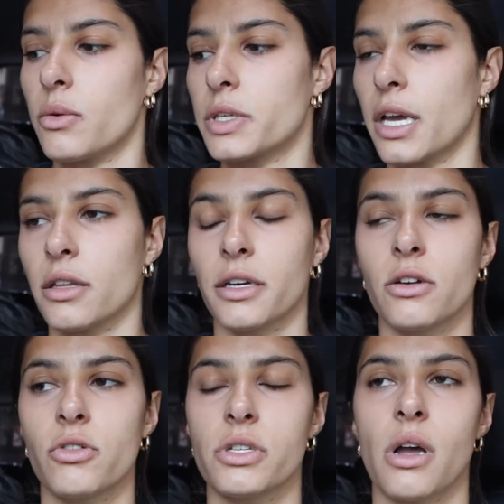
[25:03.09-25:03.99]
I would get like a
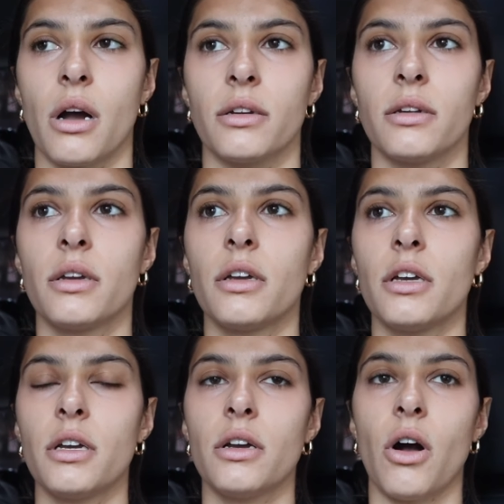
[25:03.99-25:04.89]
croissant
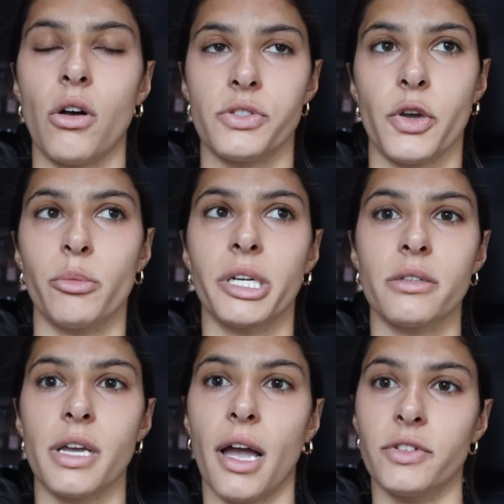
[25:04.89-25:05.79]
also
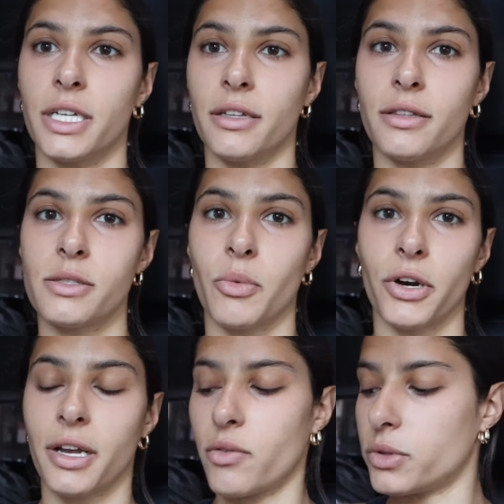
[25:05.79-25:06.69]
because I haven't eaten this
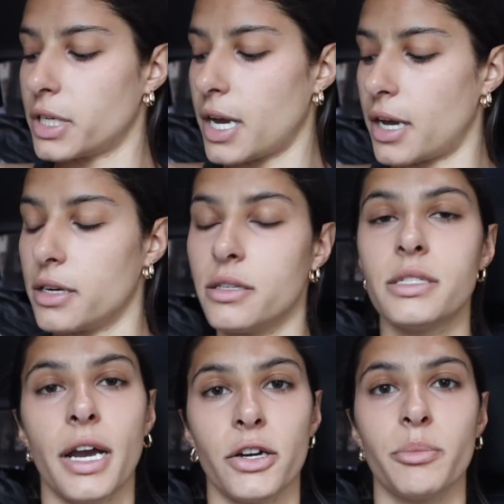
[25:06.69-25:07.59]
morning. I've only had an
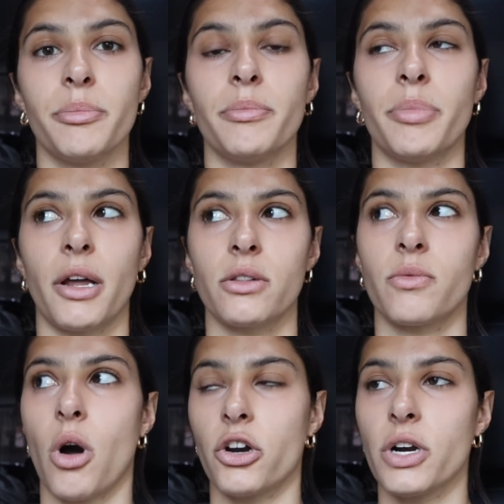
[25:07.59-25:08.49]
entire bottle of
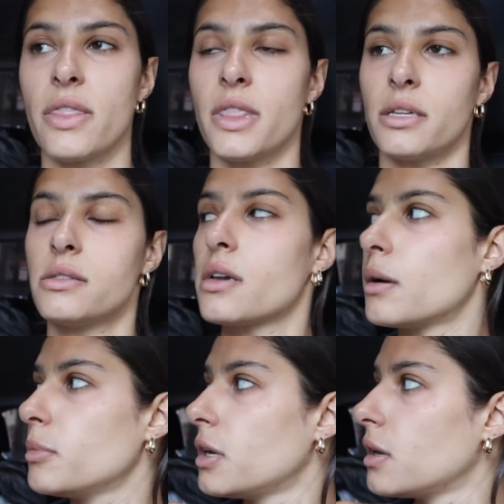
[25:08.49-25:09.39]
water and then
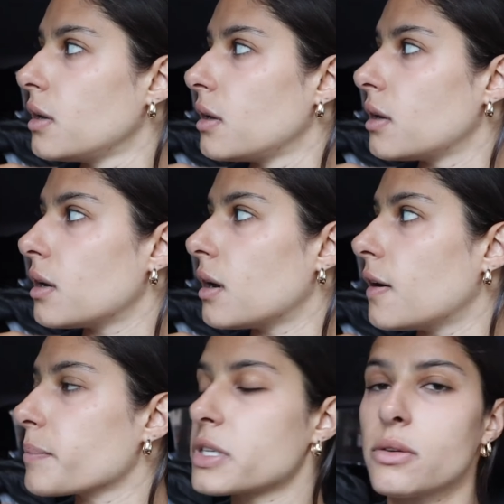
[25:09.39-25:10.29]
some
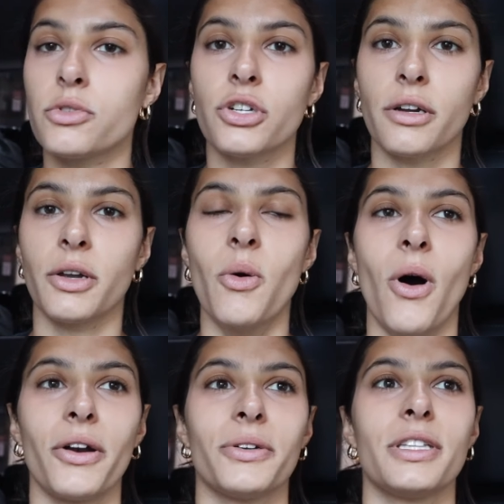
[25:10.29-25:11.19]
because I was chugging
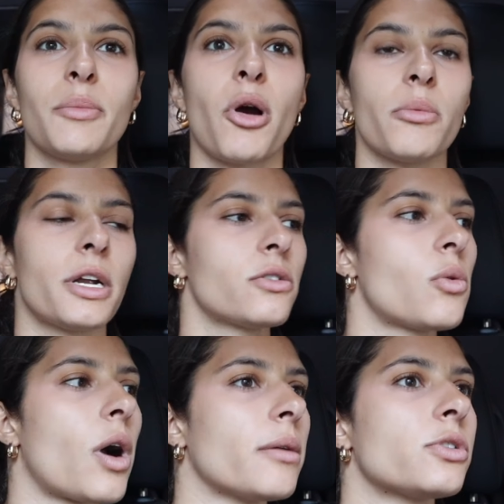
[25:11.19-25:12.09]
water in the apartment. I don't know
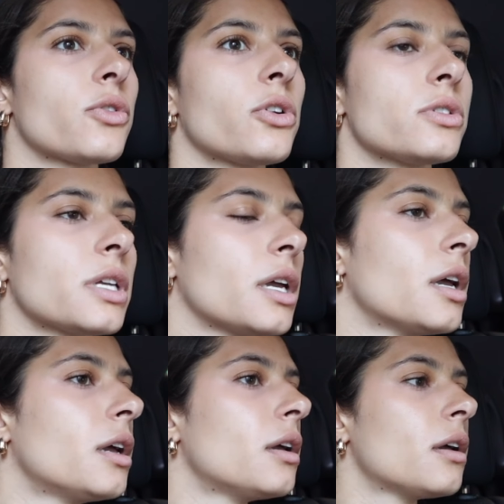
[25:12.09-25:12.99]
why I'm so thirsty.
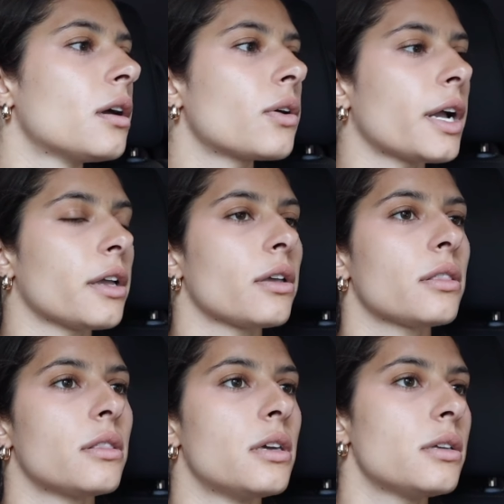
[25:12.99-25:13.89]
Okay,
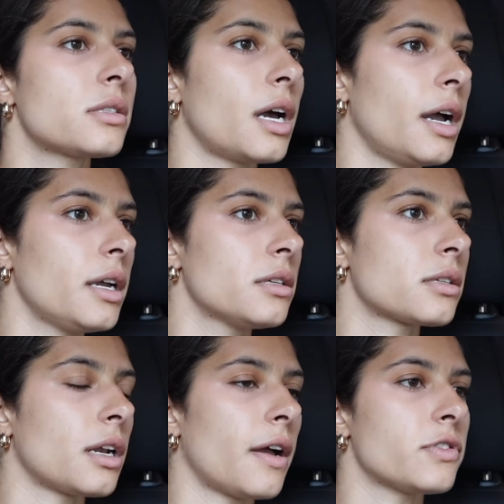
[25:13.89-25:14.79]
this guy is
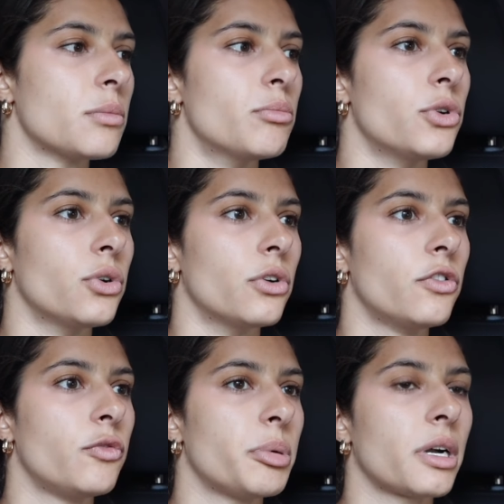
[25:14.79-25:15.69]
gonna have to
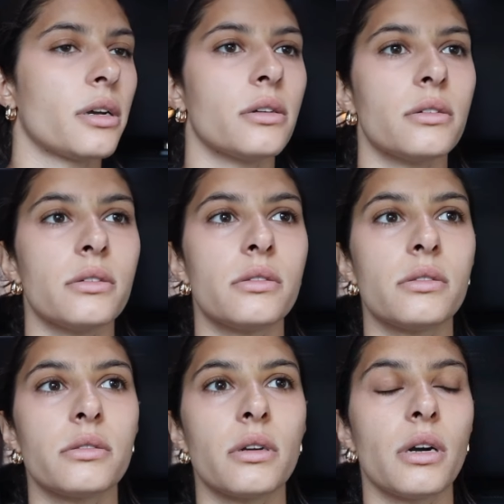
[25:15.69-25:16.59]
move
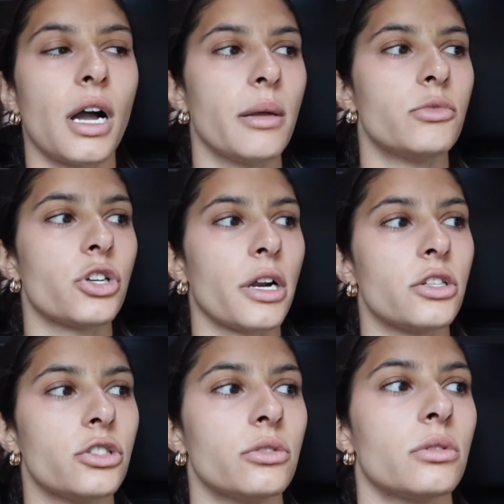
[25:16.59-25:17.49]
because I'm
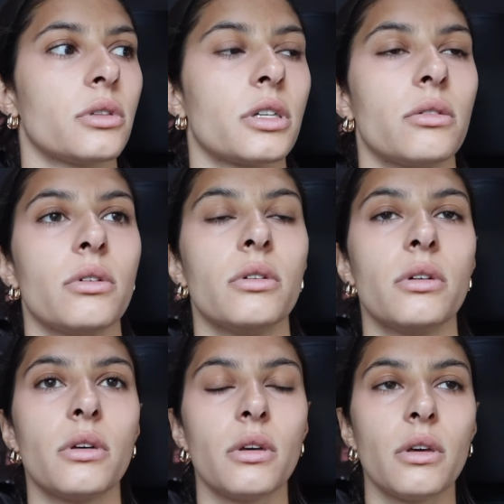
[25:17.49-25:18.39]
trying to do a little
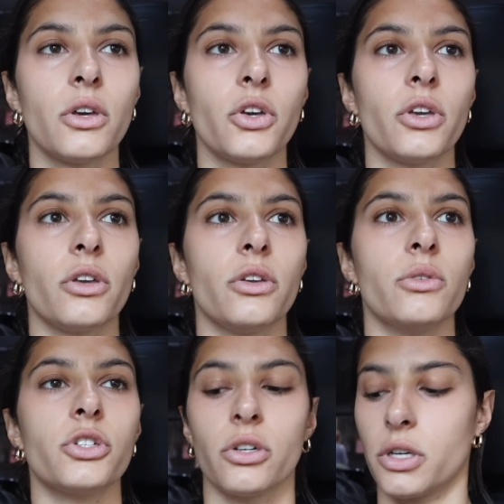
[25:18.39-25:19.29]

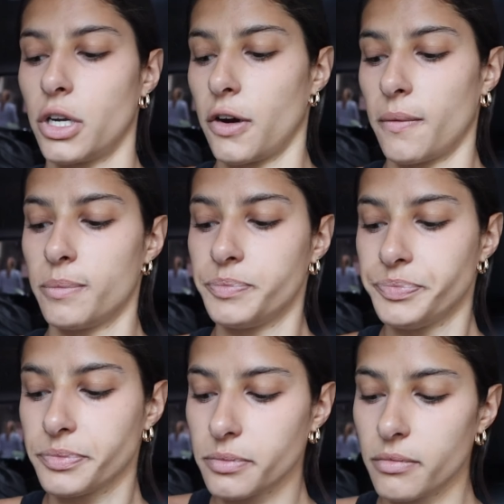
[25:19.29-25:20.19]
U-turn here.
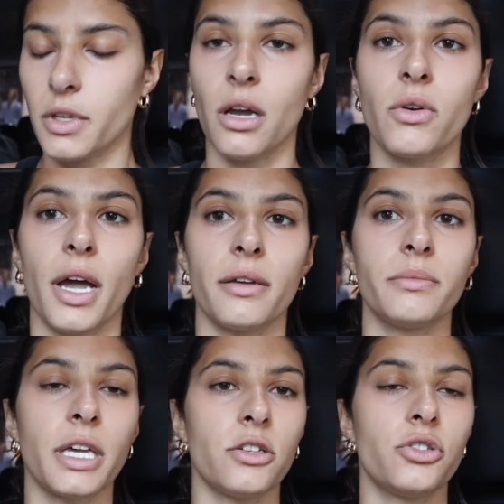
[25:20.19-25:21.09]
Okay,
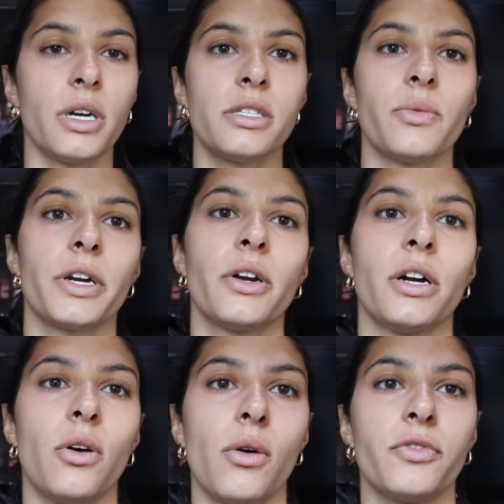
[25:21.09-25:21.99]
catch you guys at Rigger
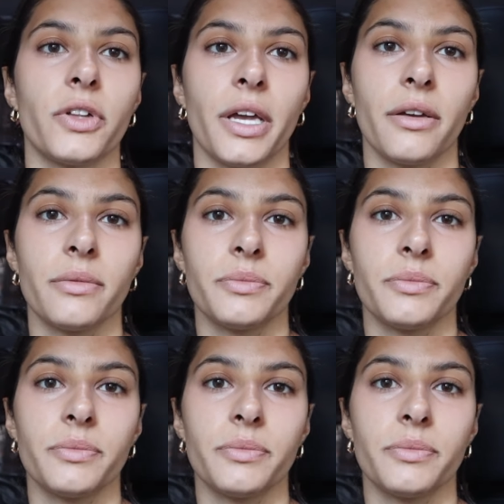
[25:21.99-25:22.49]
Hill, hopefully.